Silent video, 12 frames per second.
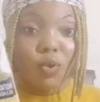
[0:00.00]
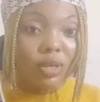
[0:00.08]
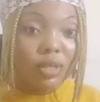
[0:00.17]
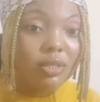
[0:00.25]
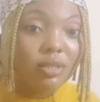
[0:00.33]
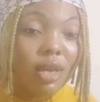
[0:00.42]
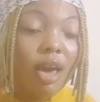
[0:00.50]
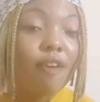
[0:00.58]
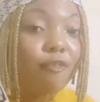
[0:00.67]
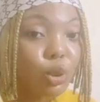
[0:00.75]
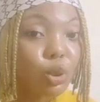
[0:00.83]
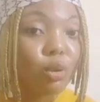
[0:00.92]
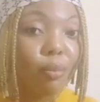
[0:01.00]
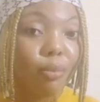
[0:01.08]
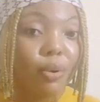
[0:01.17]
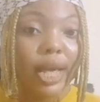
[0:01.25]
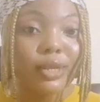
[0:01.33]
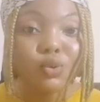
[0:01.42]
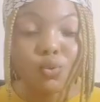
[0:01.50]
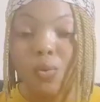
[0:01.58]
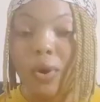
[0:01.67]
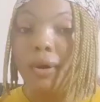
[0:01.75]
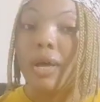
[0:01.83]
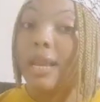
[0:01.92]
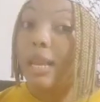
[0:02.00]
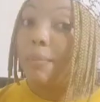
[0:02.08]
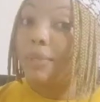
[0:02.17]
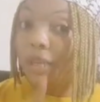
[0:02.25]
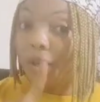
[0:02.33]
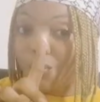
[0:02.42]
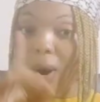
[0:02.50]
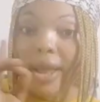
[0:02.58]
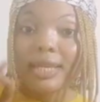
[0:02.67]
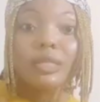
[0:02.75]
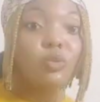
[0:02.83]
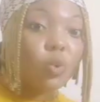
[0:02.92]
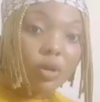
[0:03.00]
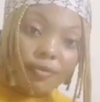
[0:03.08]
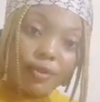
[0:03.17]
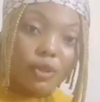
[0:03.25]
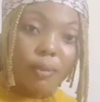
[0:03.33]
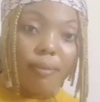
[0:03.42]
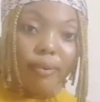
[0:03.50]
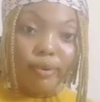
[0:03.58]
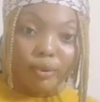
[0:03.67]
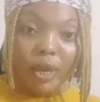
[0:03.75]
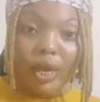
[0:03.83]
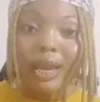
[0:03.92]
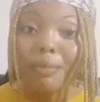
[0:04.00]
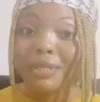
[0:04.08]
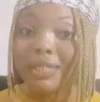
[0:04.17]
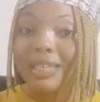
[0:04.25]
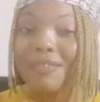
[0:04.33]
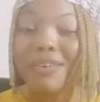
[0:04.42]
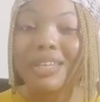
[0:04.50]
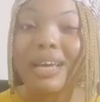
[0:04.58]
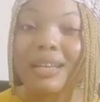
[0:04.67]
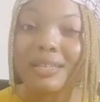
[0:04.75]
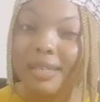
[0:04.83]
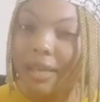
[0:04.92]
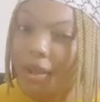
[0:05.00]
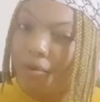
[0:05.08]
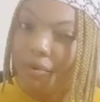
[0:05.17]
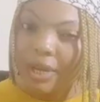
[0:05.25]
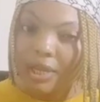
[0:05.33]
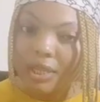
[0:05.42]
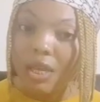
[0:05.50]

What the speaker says: works for sunburn as well. Let me tell you why it works for sunburn. Okay, let me get rid of the ingredients